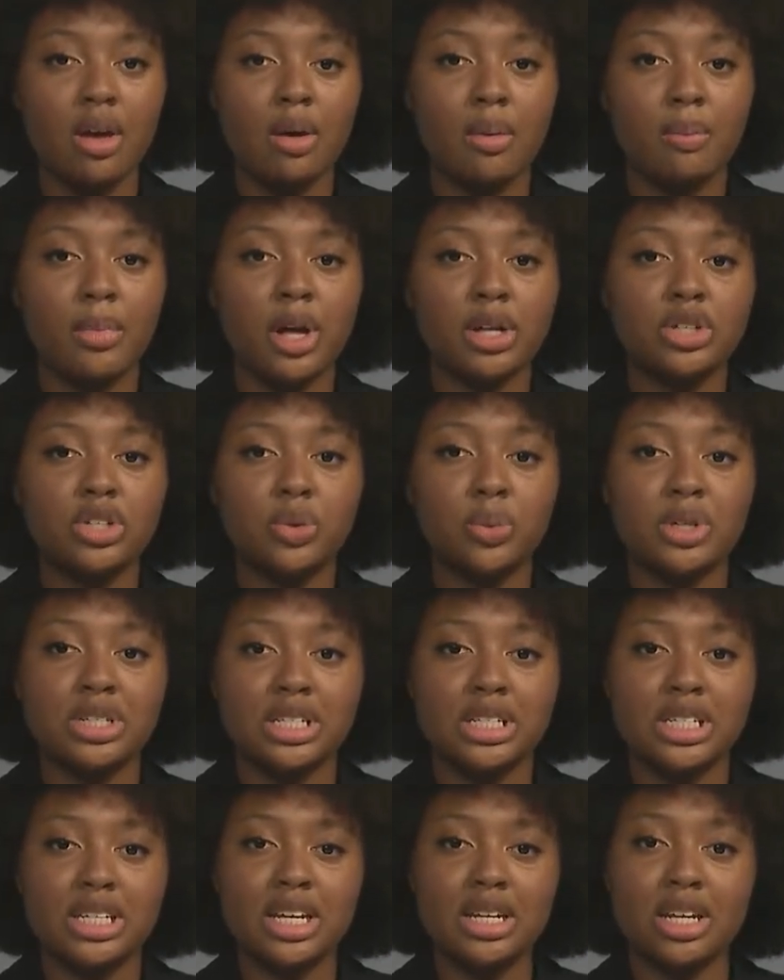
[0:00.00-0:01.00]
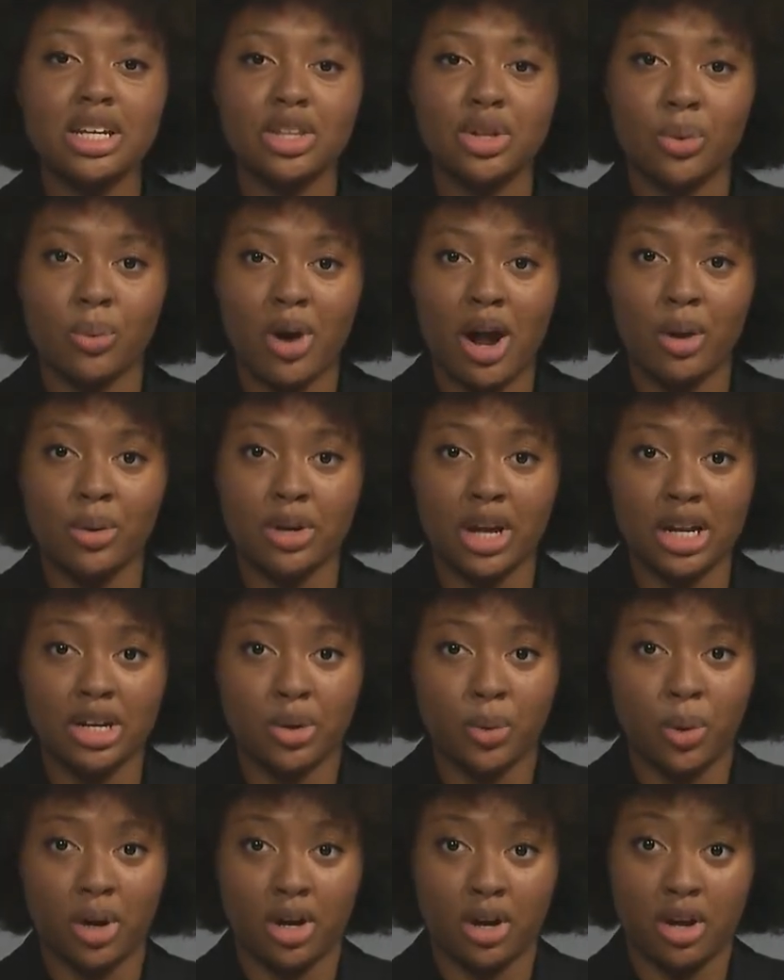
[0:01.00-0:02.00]
Melton was attending the Route
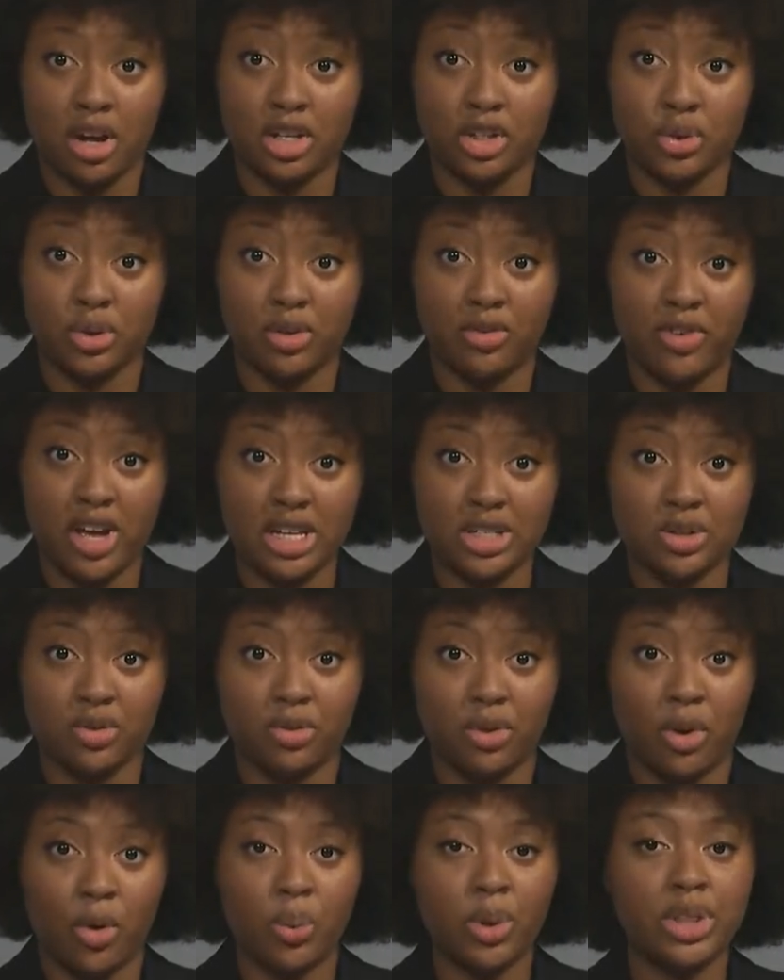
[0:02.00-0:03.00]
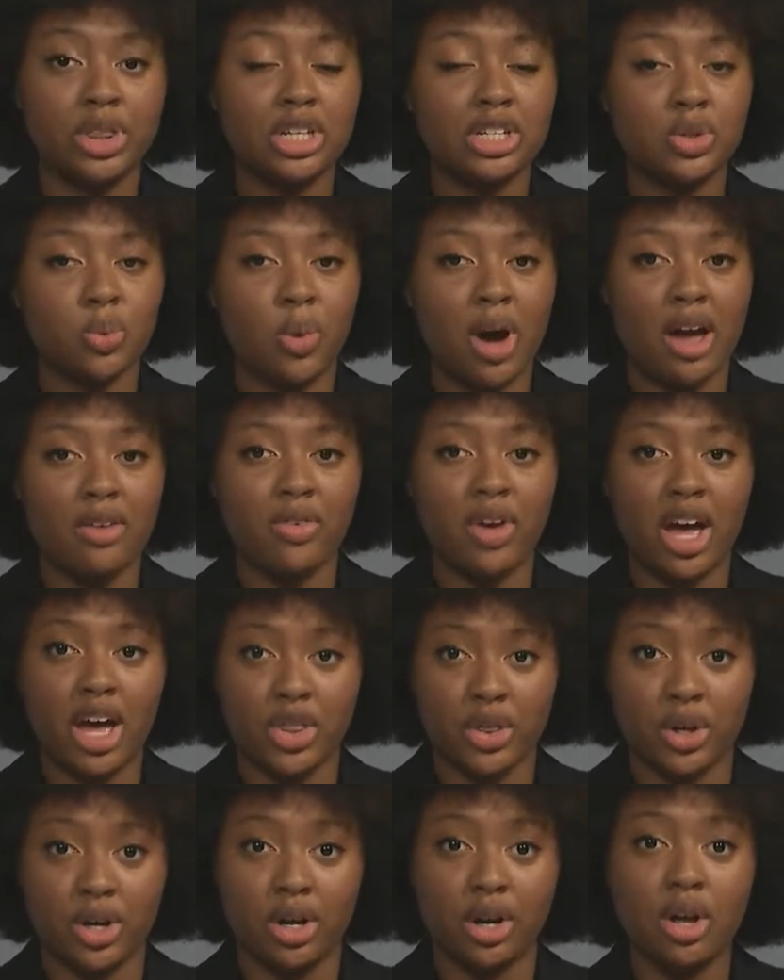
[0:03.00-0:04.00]
91 Country Festival with his wife
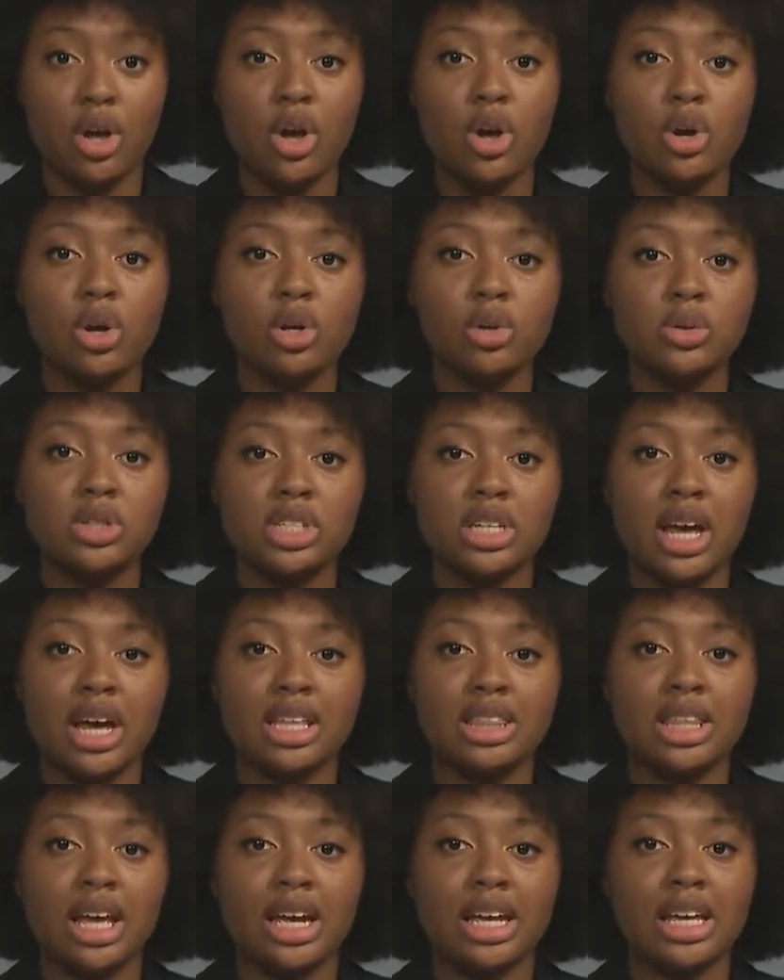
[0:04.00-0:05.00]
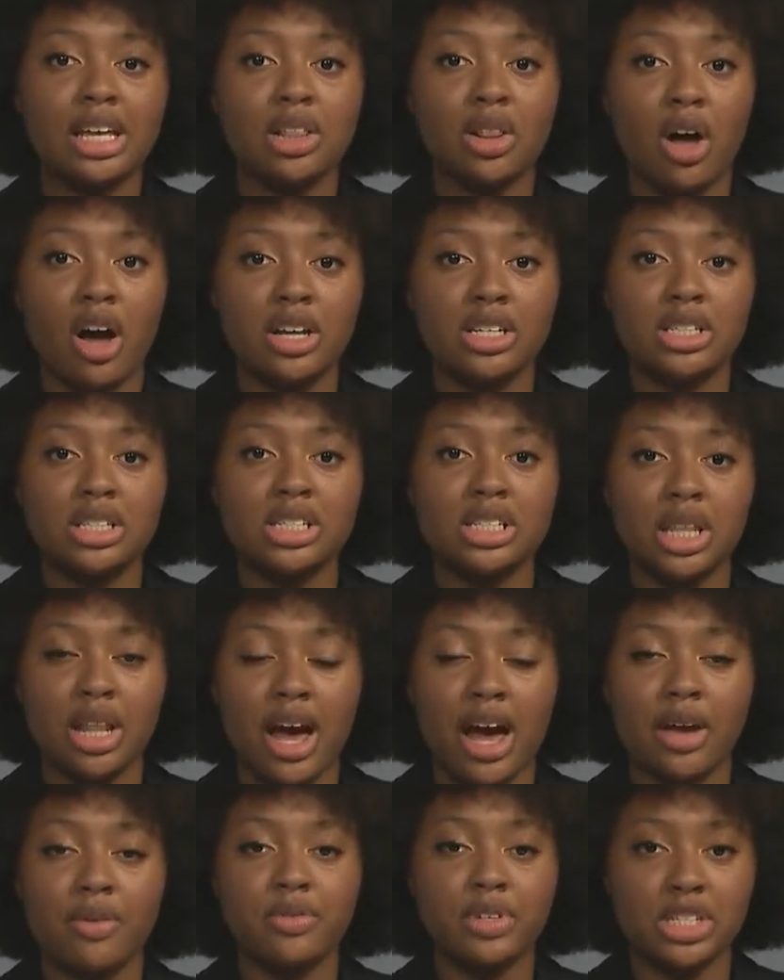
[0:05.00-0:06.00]
Heather, who said that he lost his
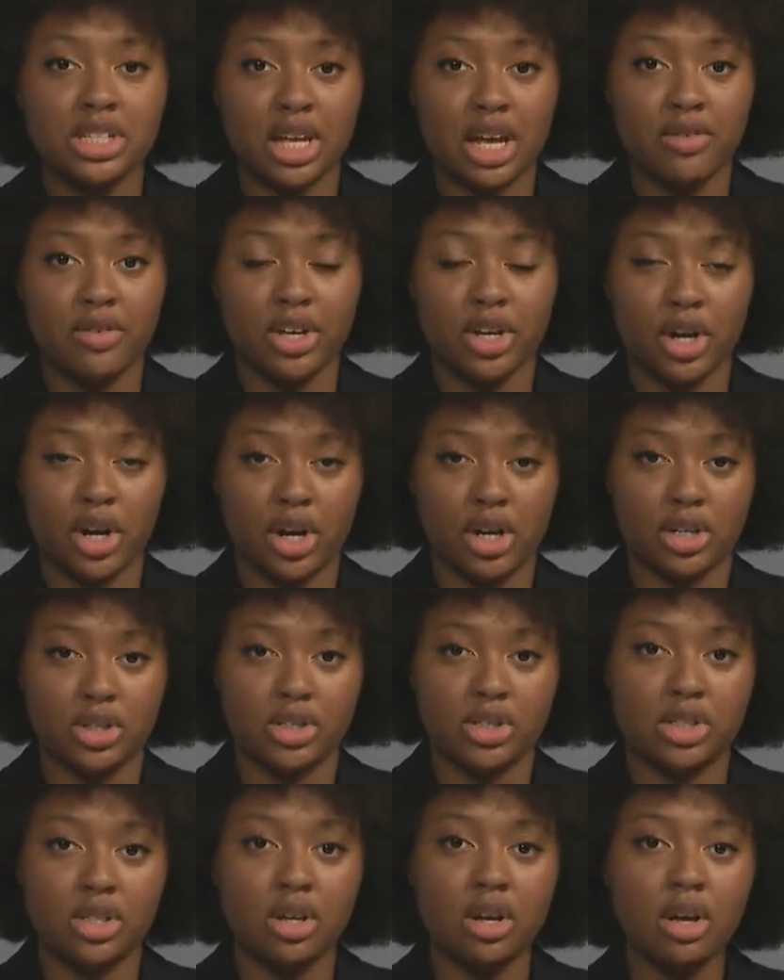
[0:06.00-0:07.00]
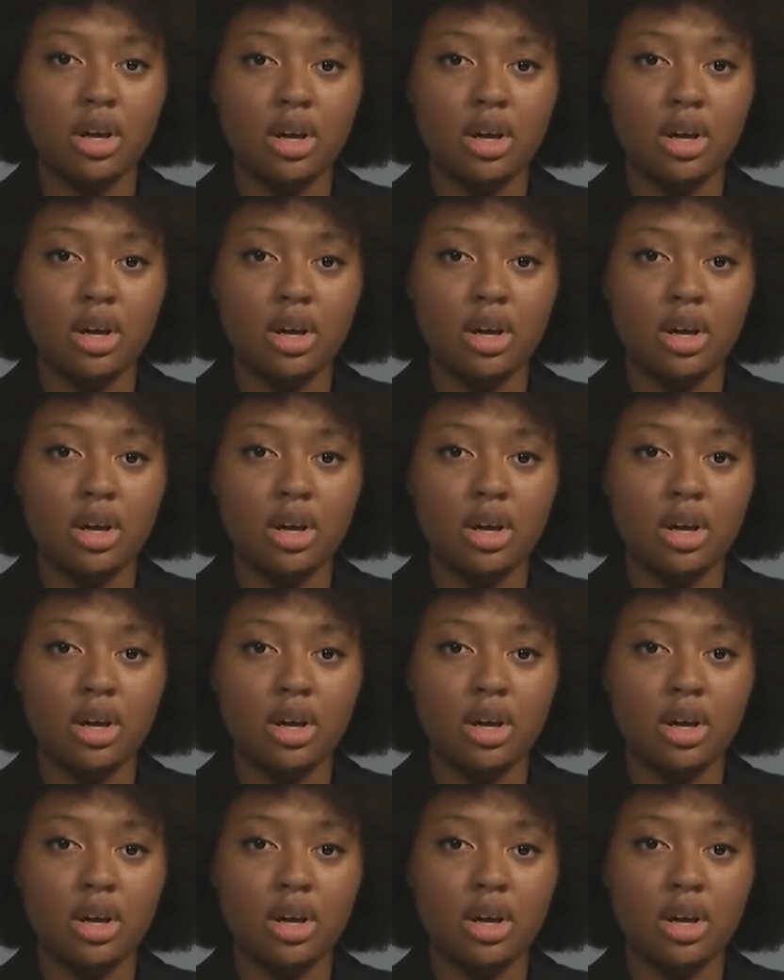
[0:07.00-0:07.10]
life saving hers.